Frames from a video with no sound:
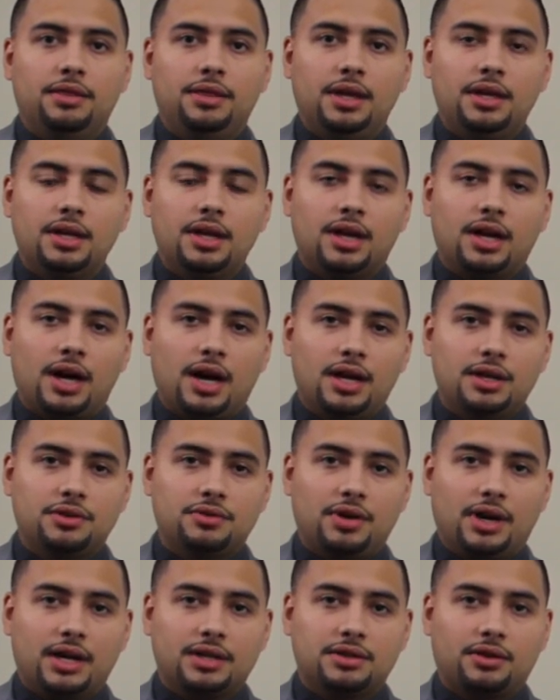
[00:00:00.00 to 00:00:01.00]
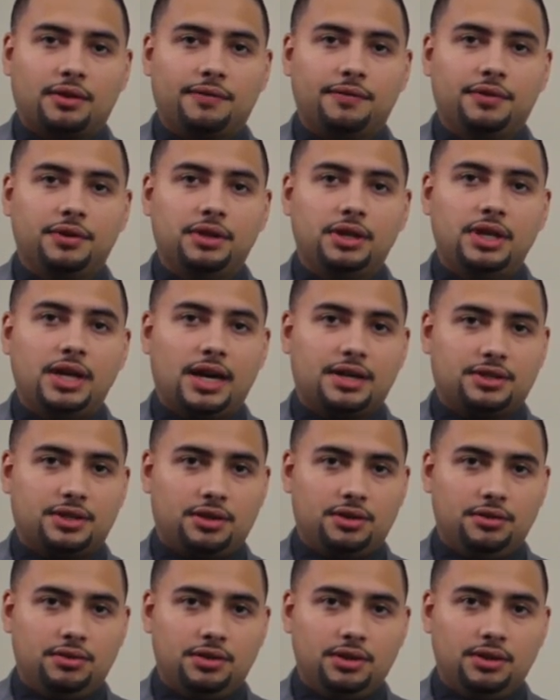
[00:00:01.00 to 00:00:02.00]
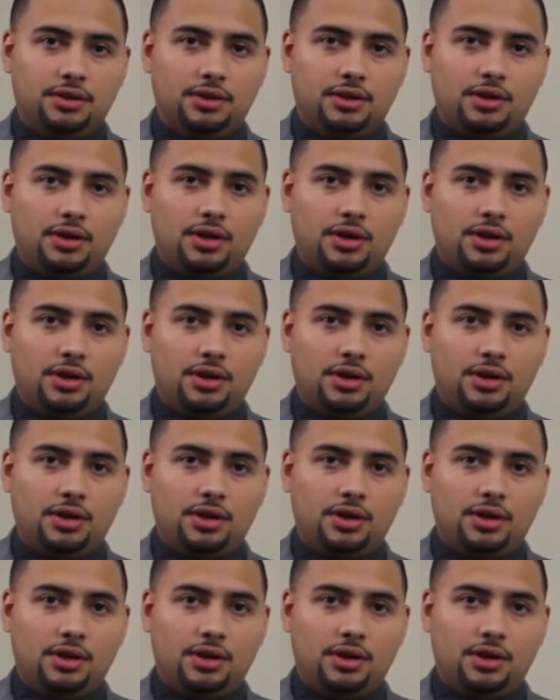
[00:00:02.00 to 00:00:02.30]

Then the contracts are fully executed.